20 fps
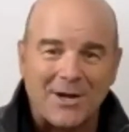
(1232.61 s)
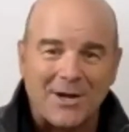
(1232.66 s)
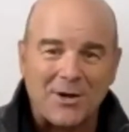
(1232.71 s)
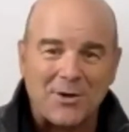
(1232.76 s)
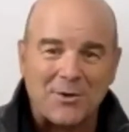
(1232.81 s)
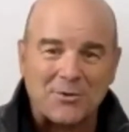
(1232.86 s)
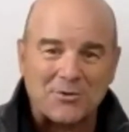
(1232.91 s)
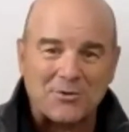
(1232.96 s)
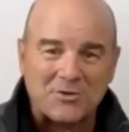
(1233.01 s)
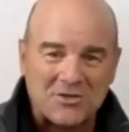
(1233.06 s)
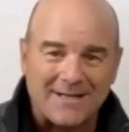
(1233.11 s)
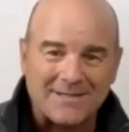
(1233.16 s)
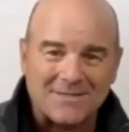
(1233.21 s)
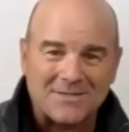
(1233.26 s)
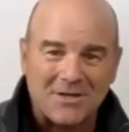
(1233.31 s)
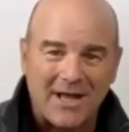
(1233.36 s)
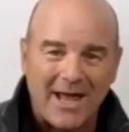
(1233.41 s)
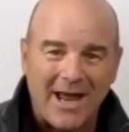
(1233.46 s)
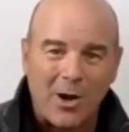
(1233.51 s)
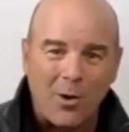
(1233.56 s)

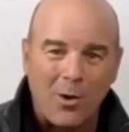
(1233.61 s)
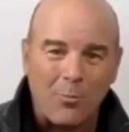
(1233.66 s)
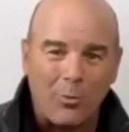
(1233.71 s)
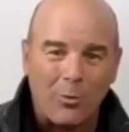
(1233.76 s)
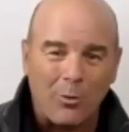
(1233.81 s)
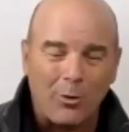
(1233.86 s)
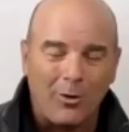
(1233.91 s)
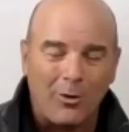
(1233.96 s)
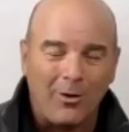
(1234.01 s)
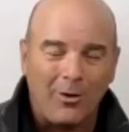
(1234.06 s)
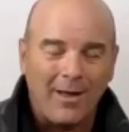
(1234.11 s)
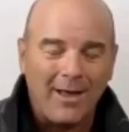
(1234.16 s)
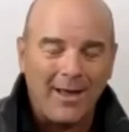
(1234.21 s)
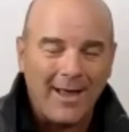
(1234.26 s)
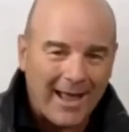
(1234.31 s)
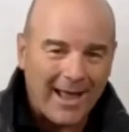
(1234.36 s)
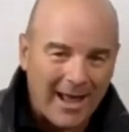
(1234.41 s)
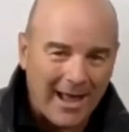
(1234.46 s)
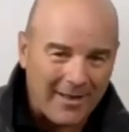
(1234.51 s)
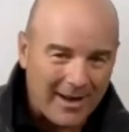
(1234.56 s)
since April.
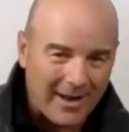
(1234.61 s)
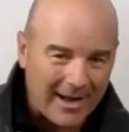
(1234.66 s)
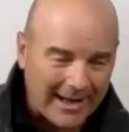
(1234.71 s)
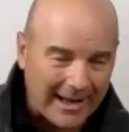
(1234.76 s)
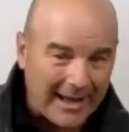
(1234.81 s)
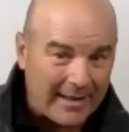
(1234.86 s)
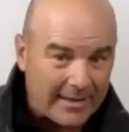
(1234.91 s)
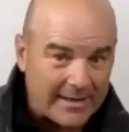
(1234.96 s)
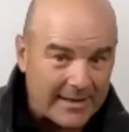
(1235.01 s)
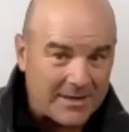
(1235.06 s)
And again,